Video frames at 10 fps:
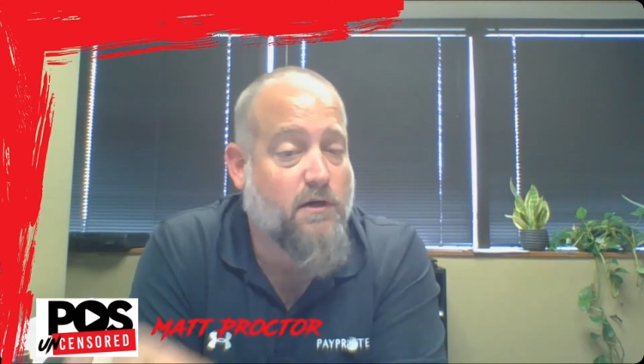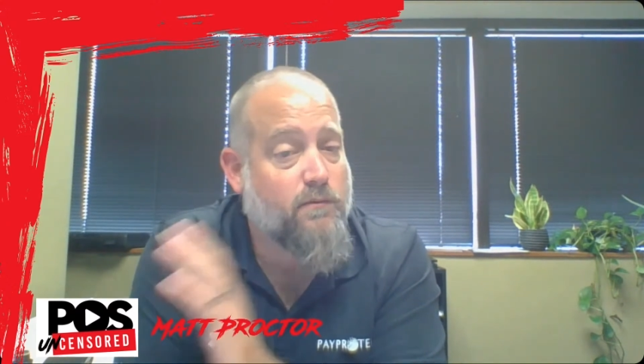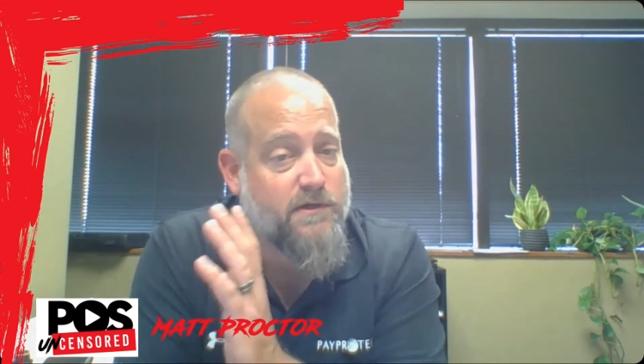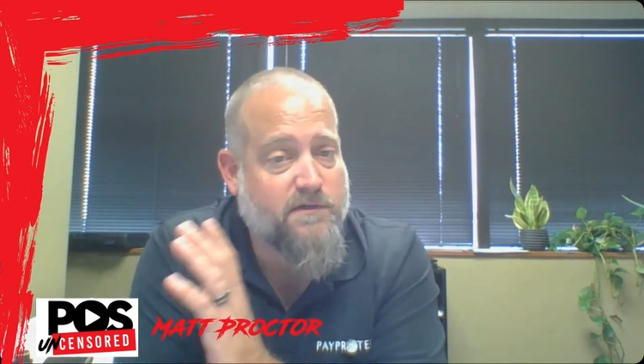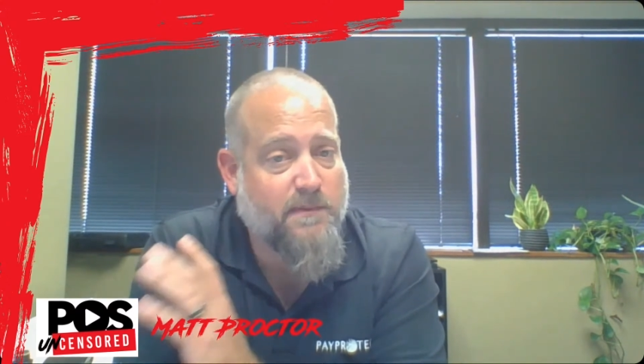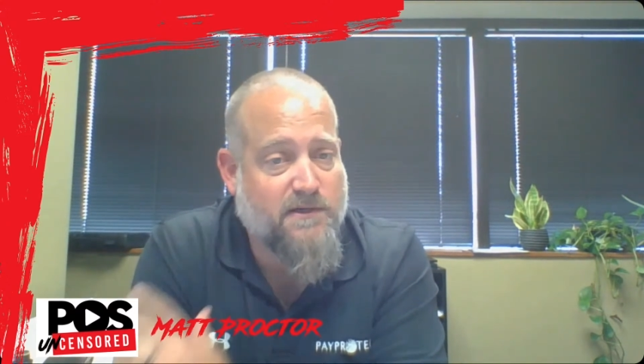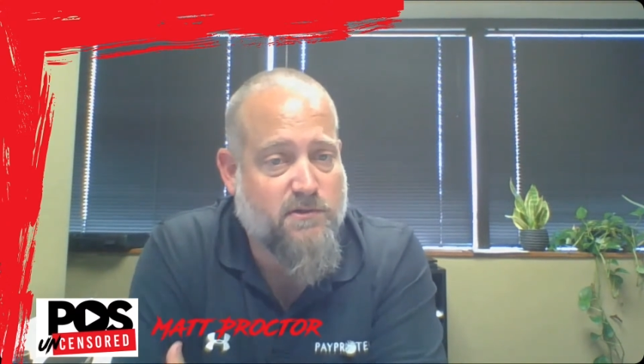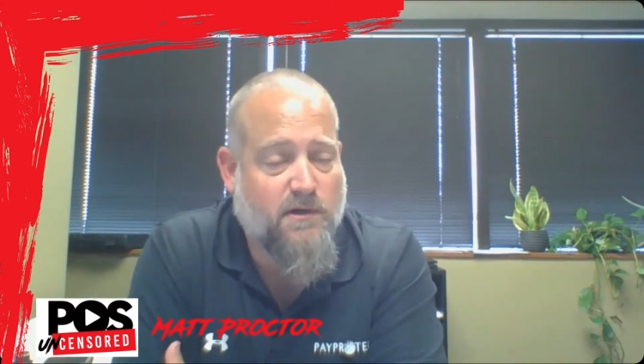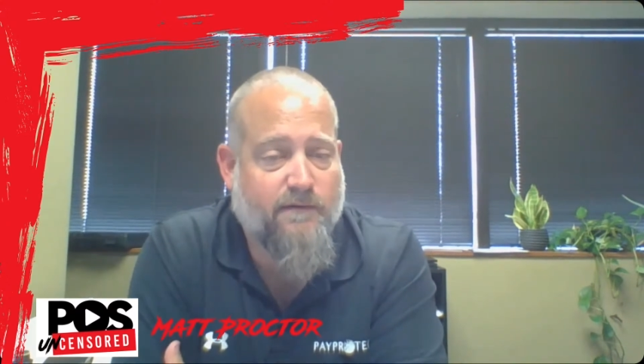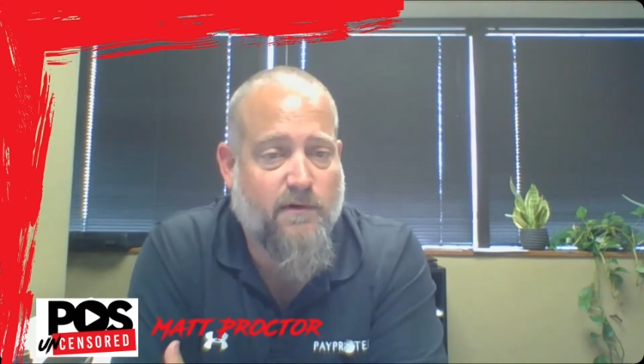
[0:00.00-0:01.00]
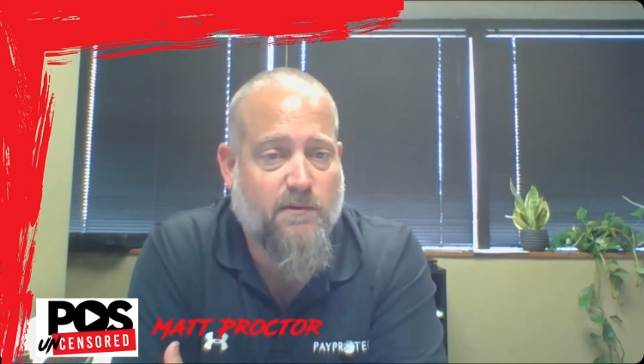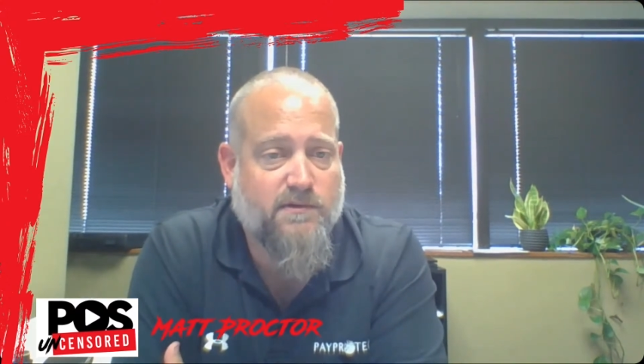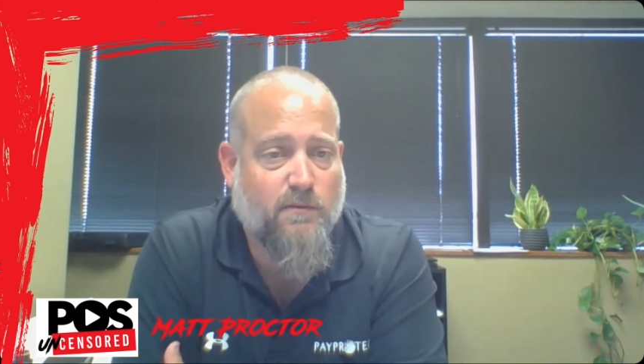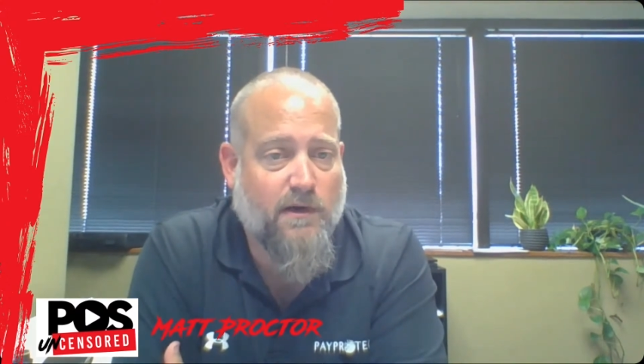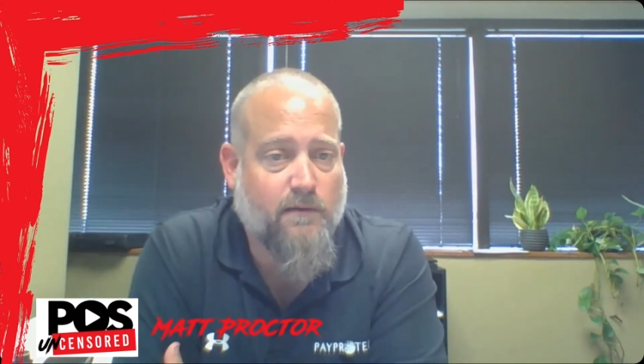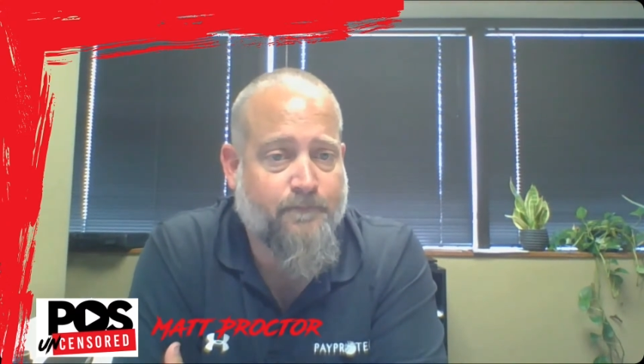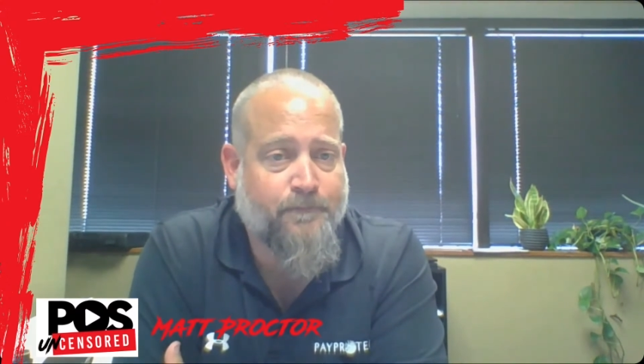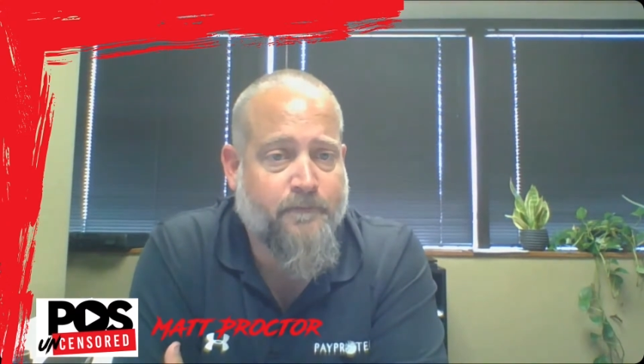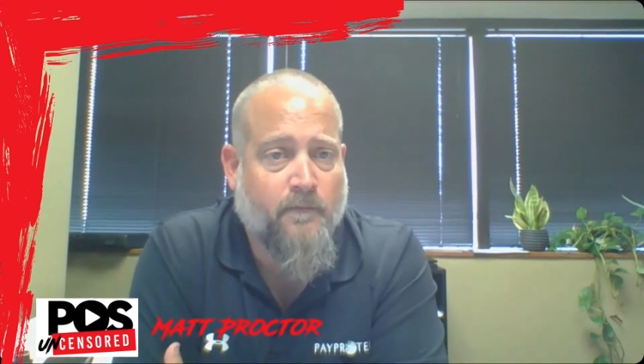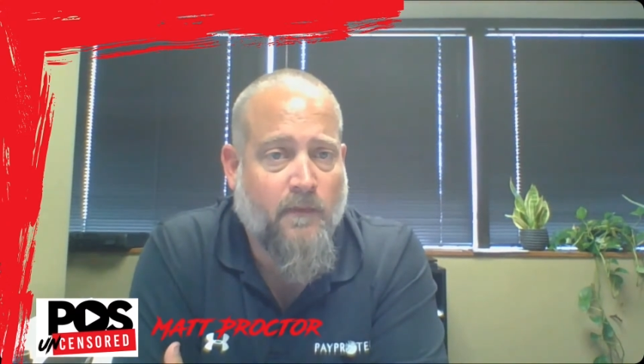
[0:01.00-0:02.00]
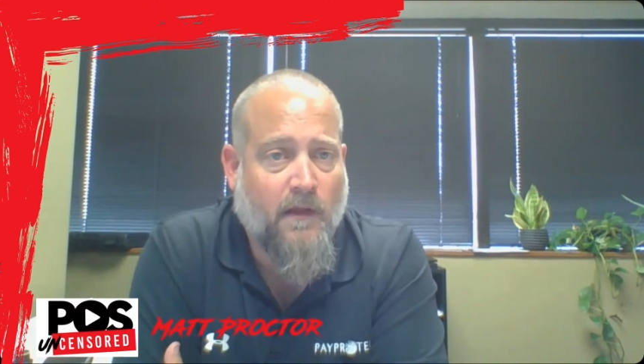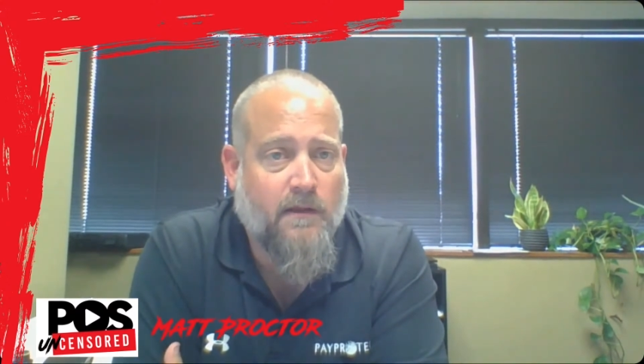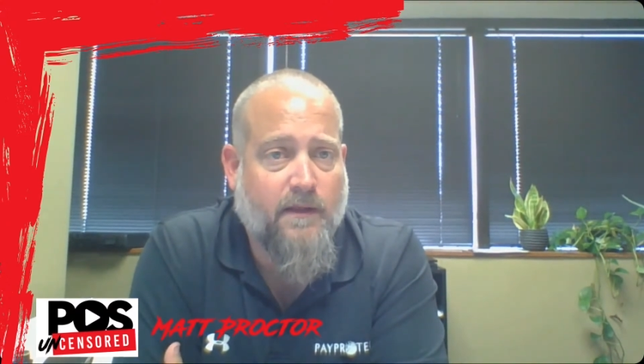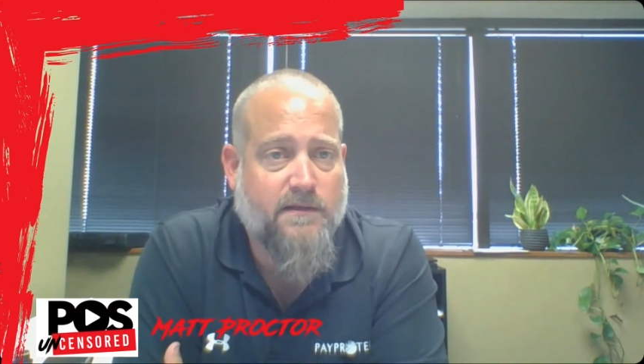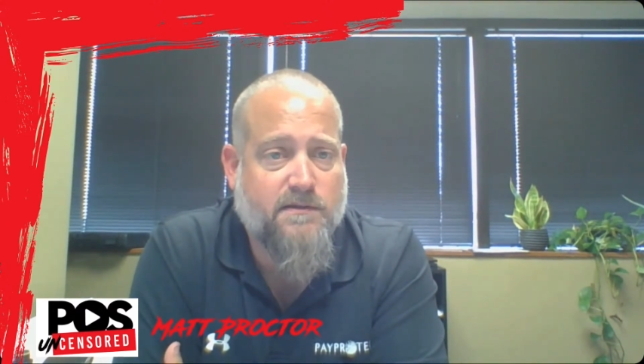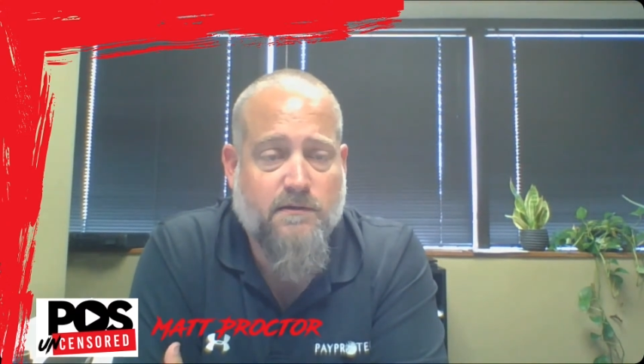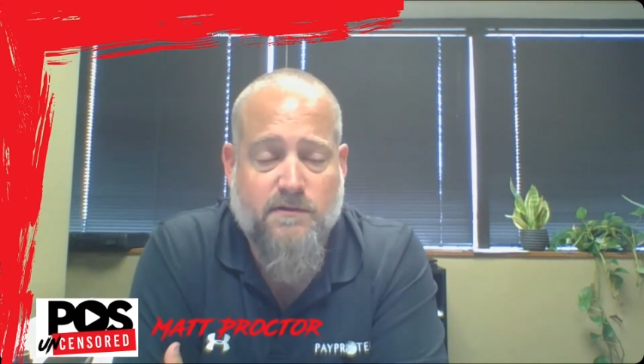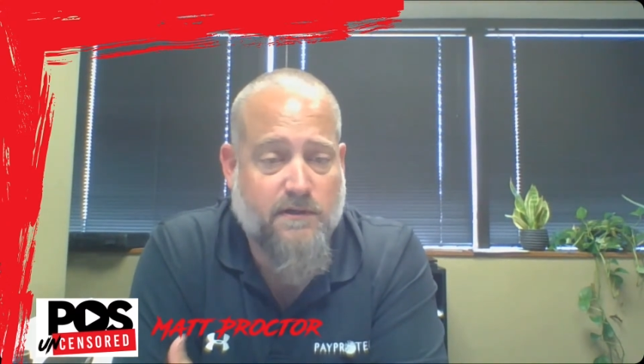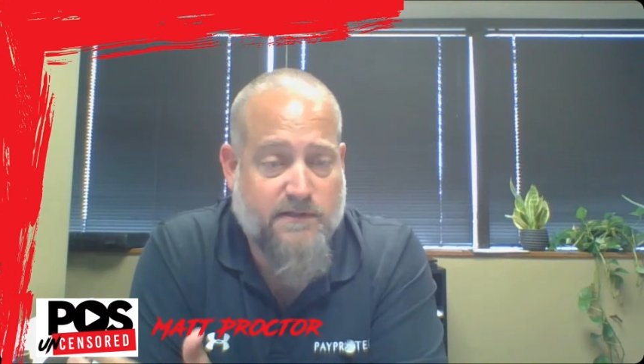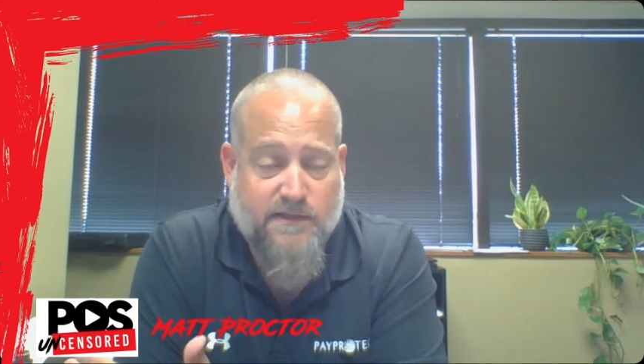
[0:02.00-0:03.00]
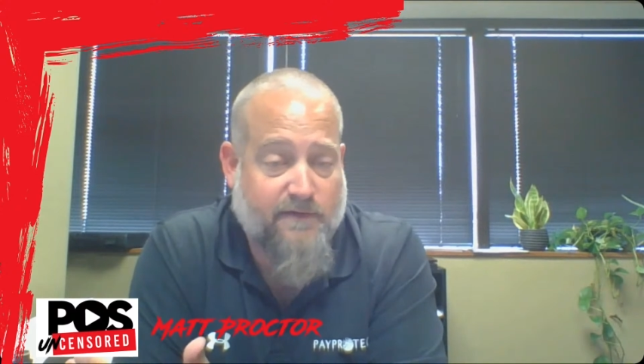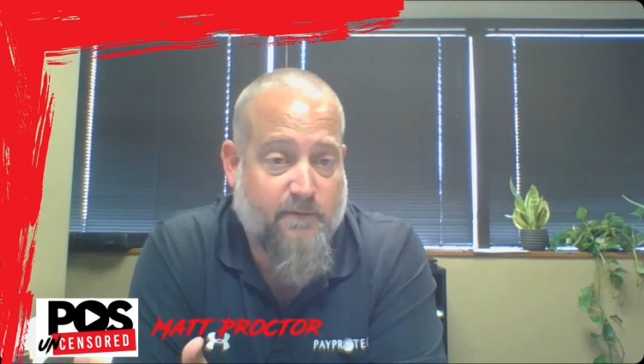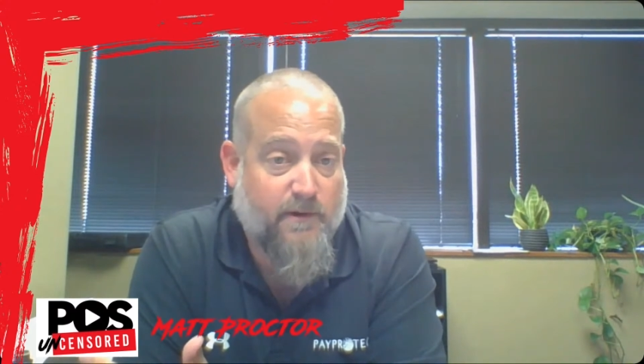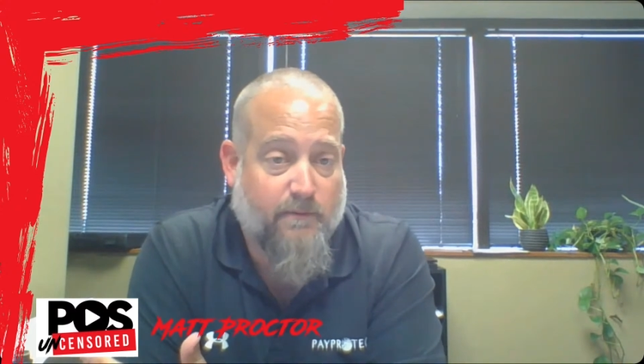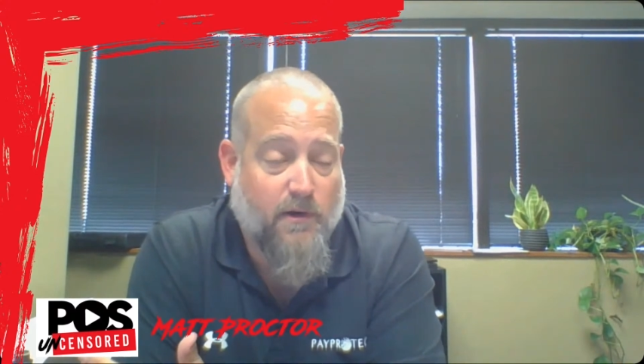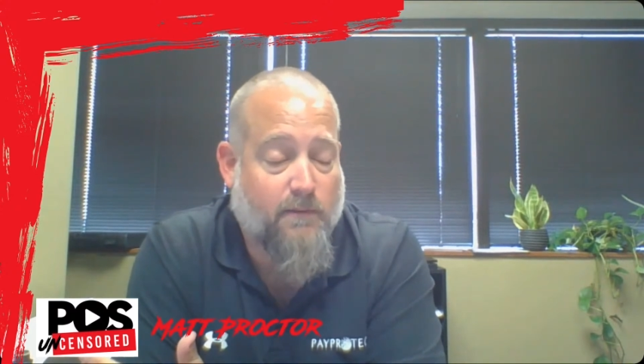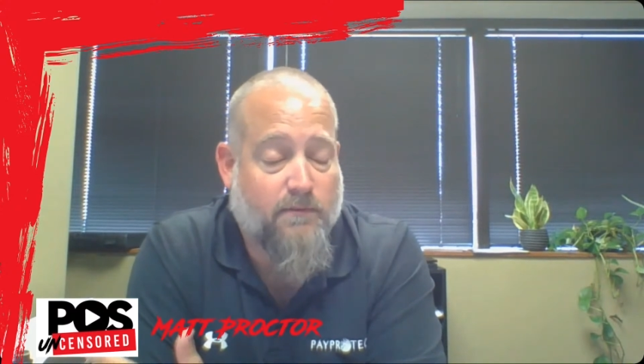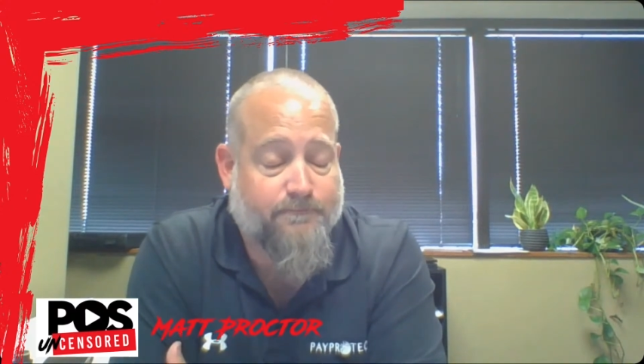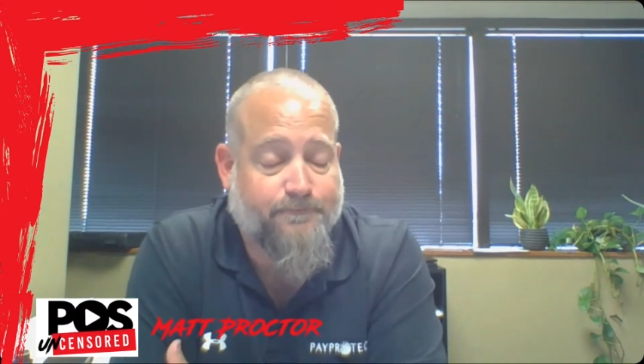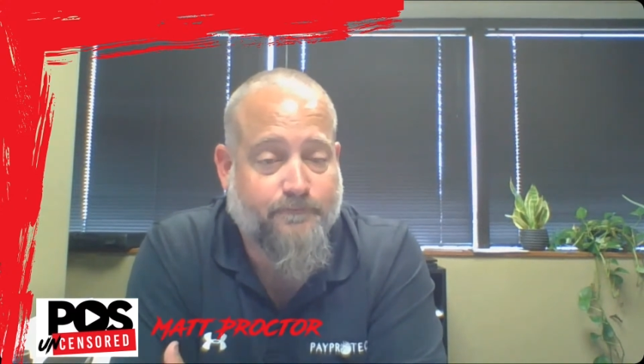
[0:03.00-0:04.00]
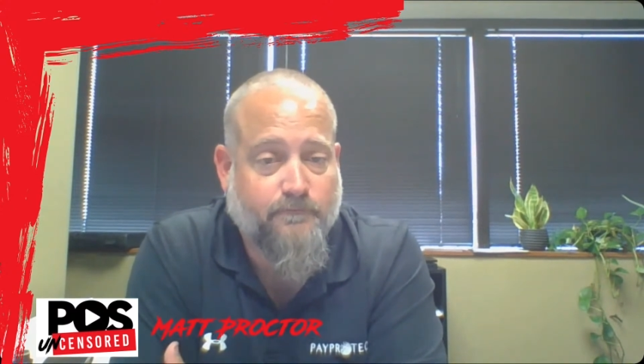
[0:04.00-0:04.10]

So we just make sure everyone's aware. And that's usually, it's never been a problem.